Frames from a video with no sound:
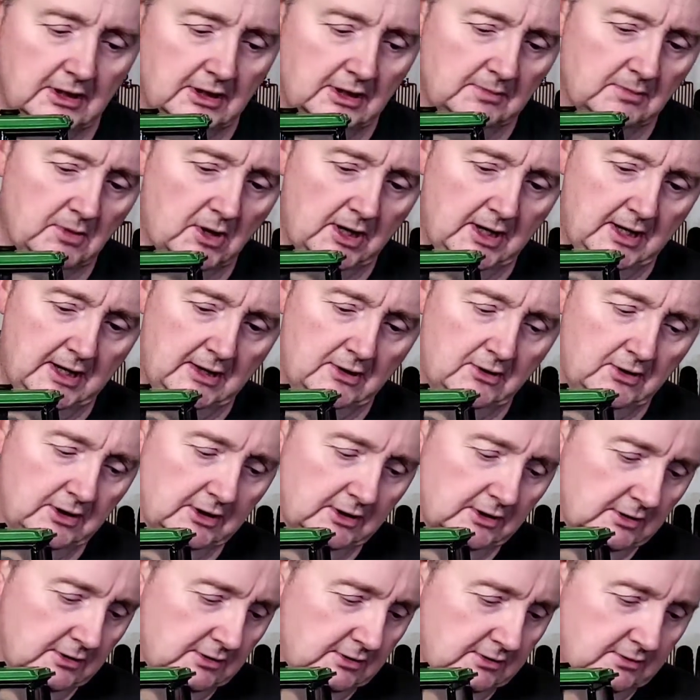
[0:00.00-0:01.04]
in my
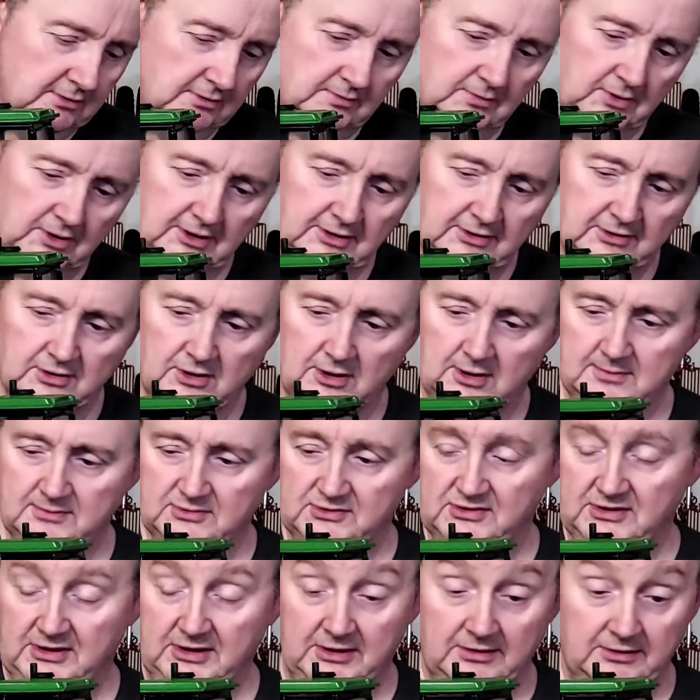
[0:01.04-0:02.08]
area, many
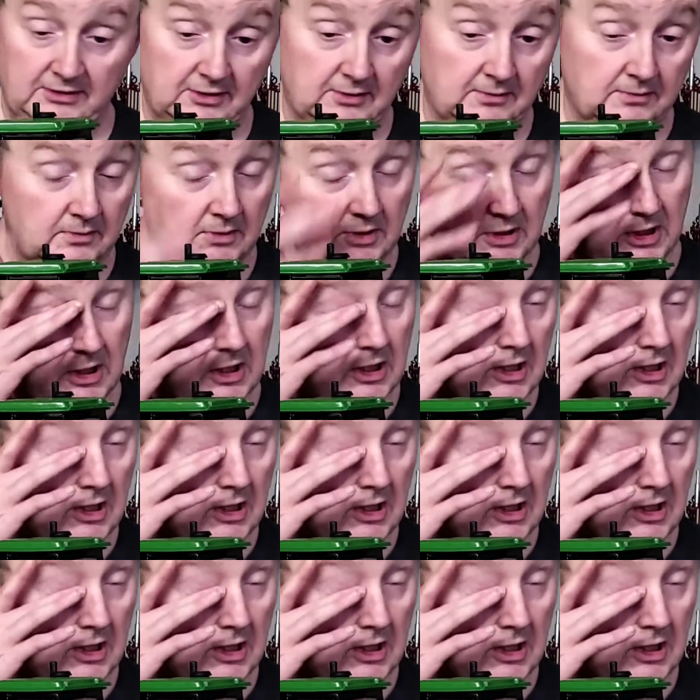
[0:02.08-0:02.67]
times seeing them